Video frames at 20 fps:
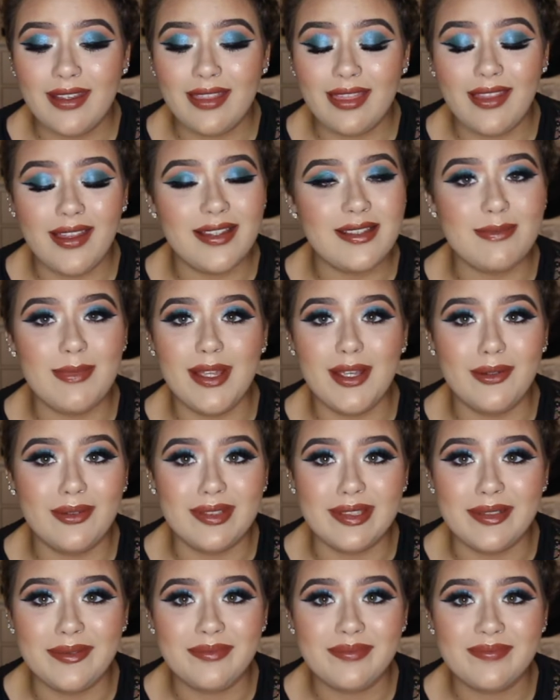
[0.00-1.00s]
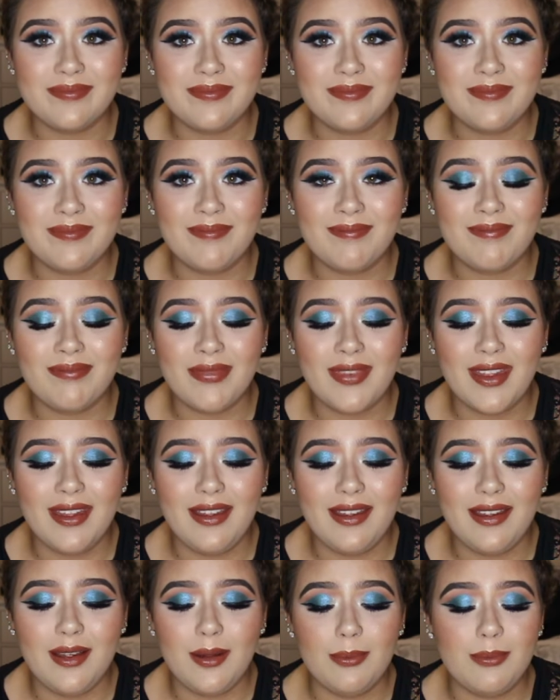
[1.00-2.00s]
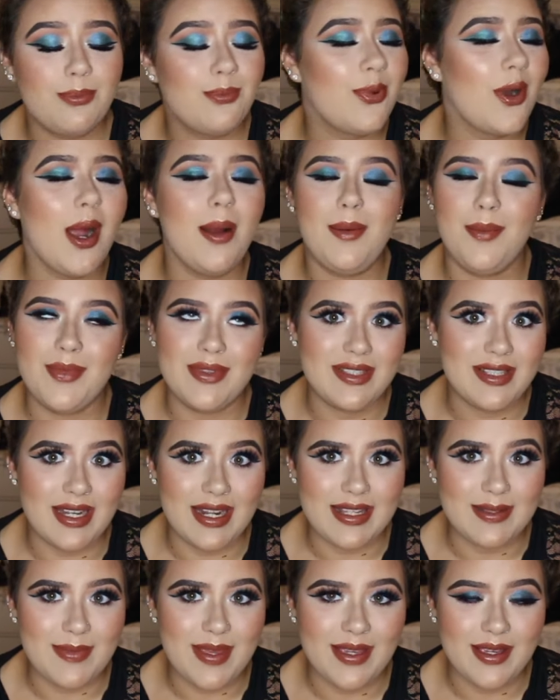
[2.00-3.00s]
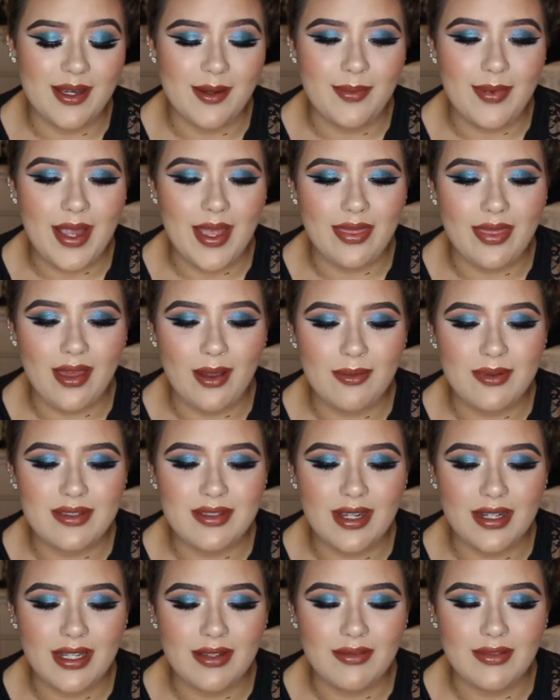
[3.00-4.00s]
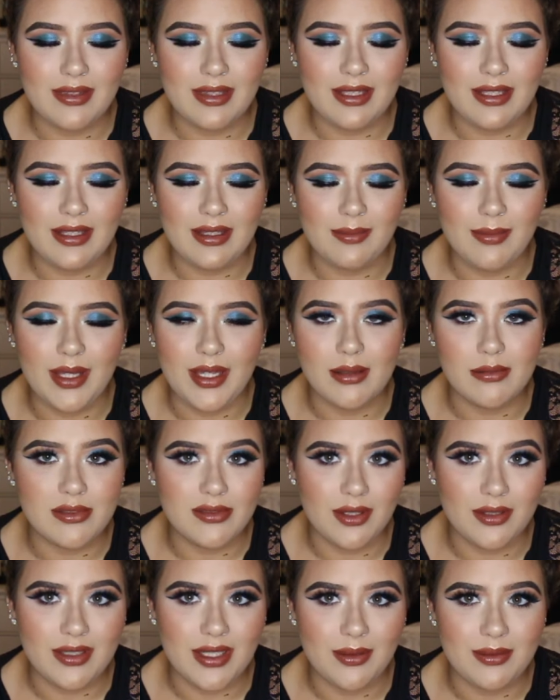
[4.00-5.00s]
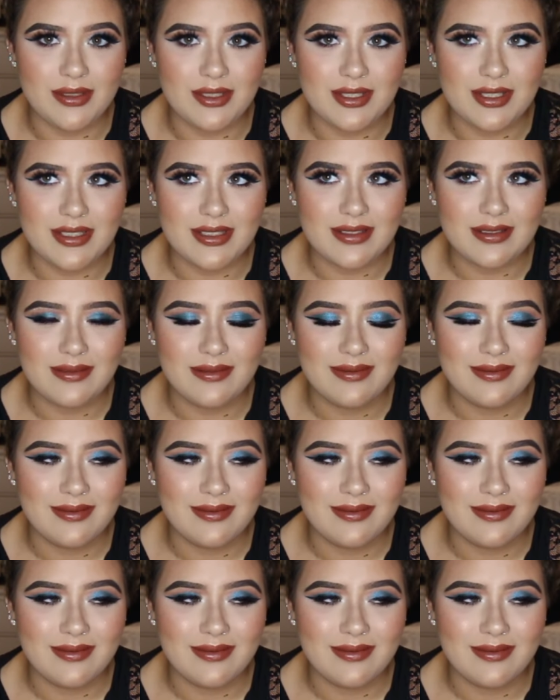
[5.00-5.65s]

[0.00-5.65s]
that's my only problem with today's makeup, and that was not even the makeup salt, that was just